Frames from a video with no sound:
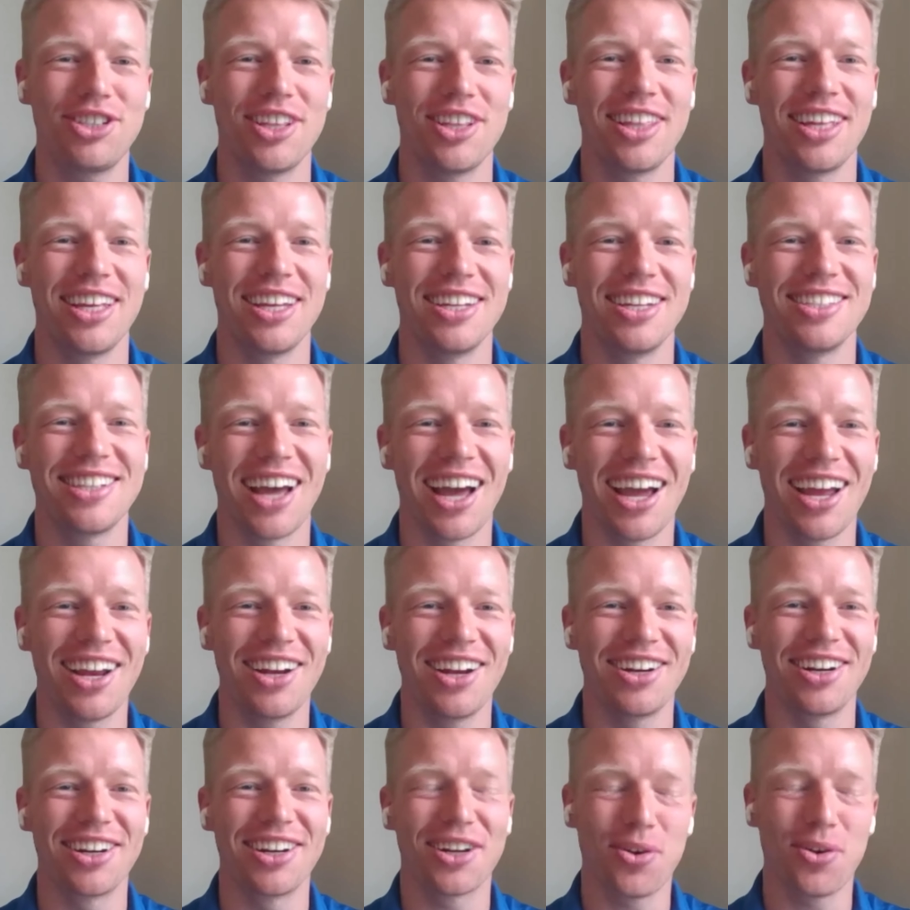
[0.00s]
much to the
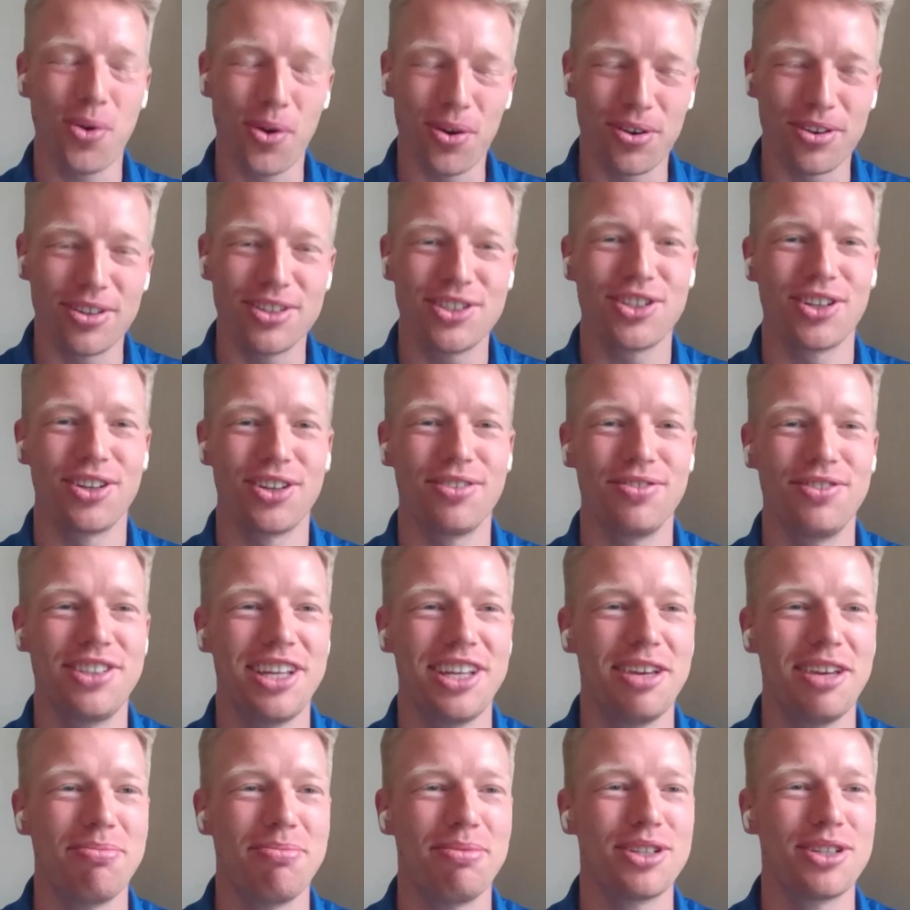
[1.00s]
entire Court Reserve
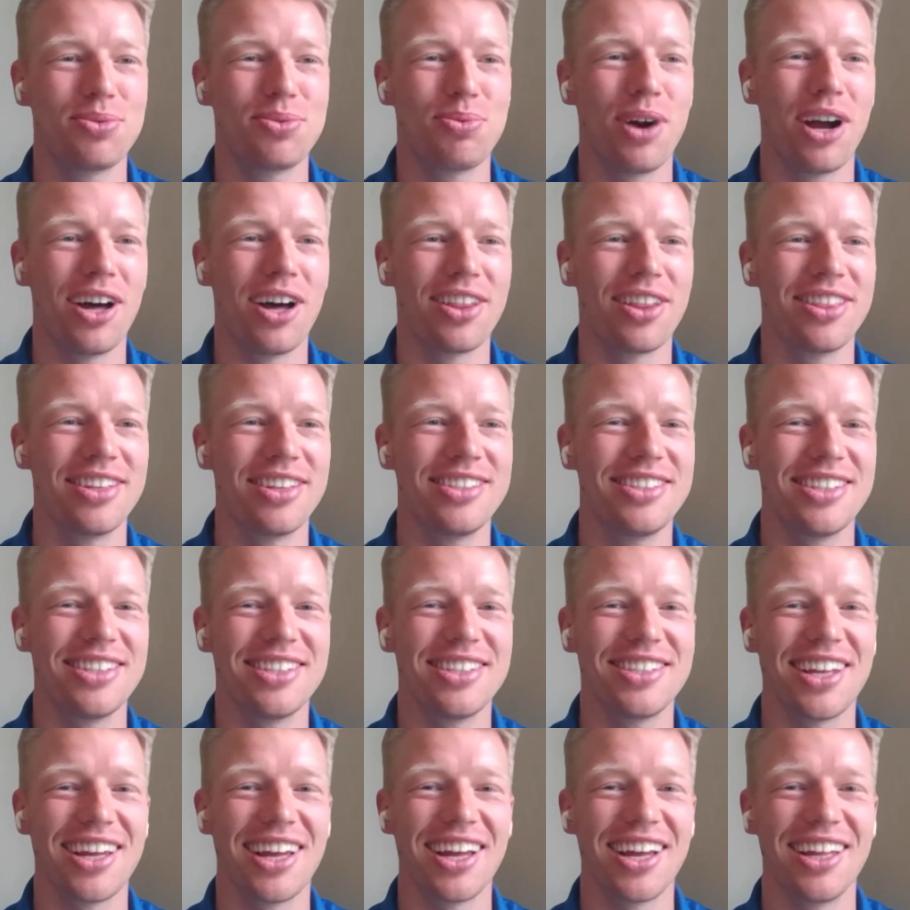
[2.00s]
team as well. This
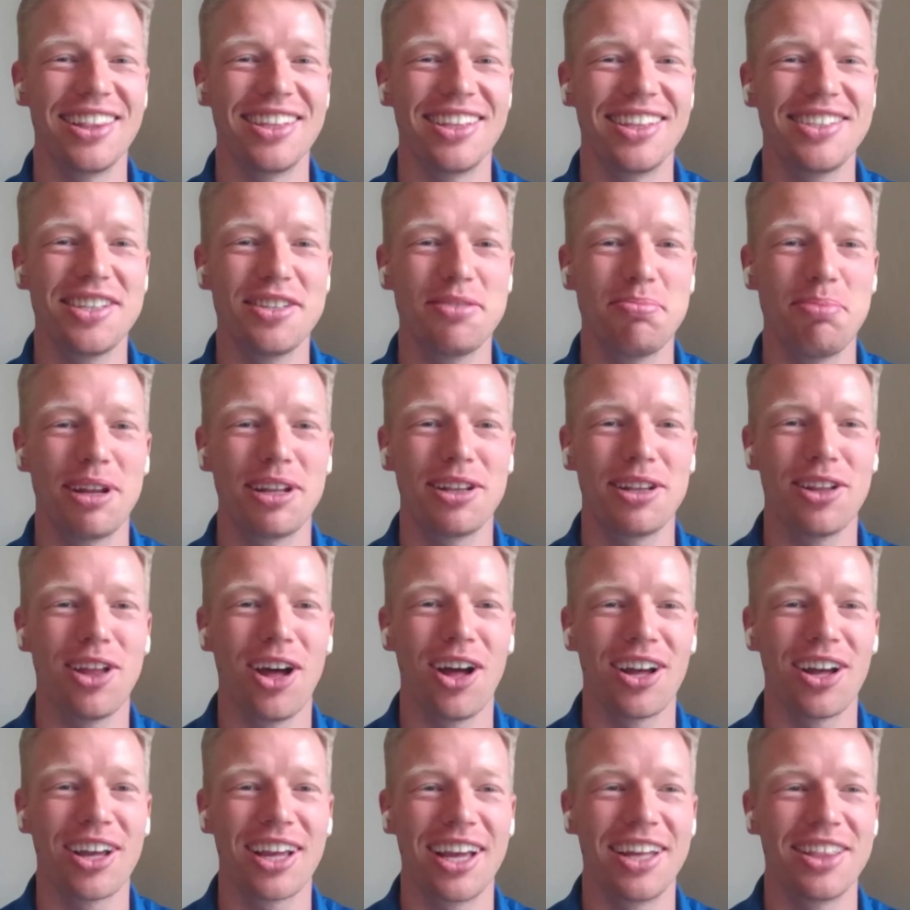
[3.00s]
has been
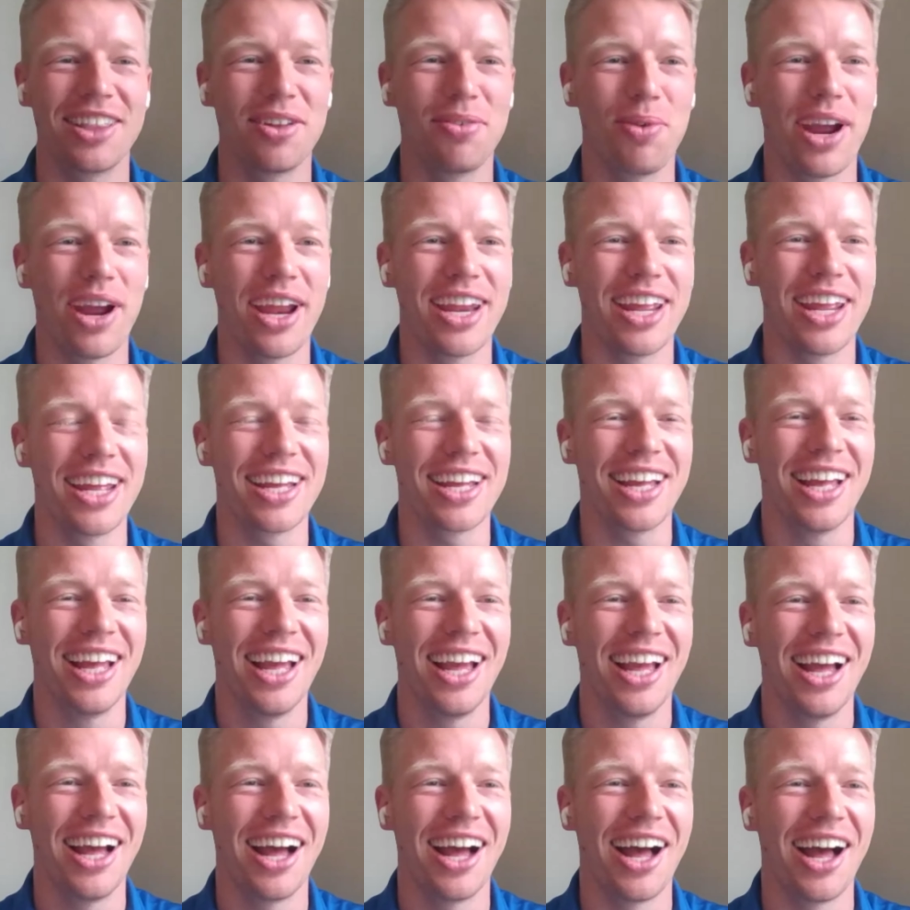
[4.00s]
long in the waiting,
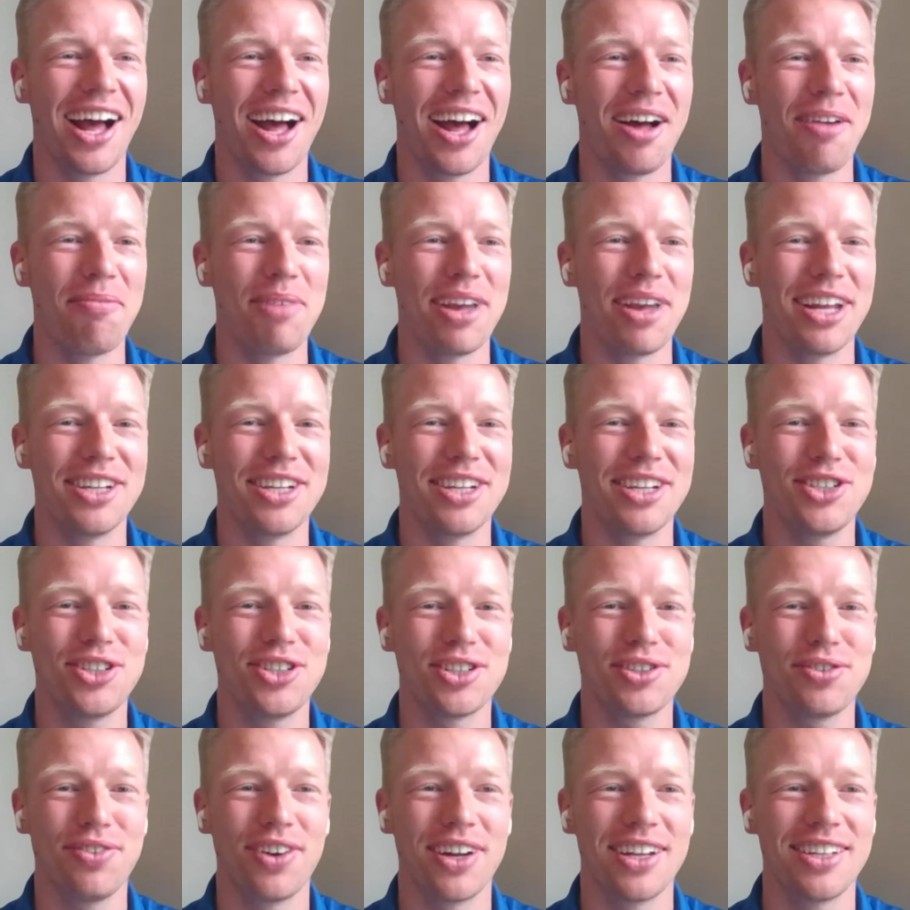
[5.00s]
and it's
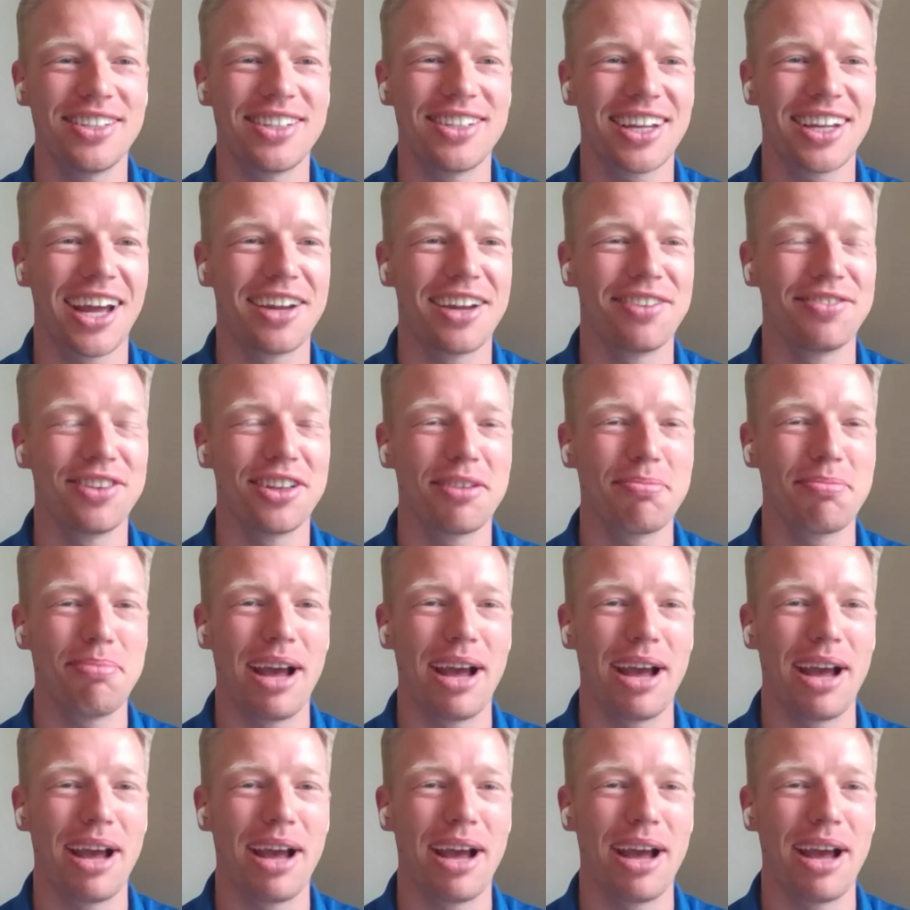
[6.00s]
just fun to kind of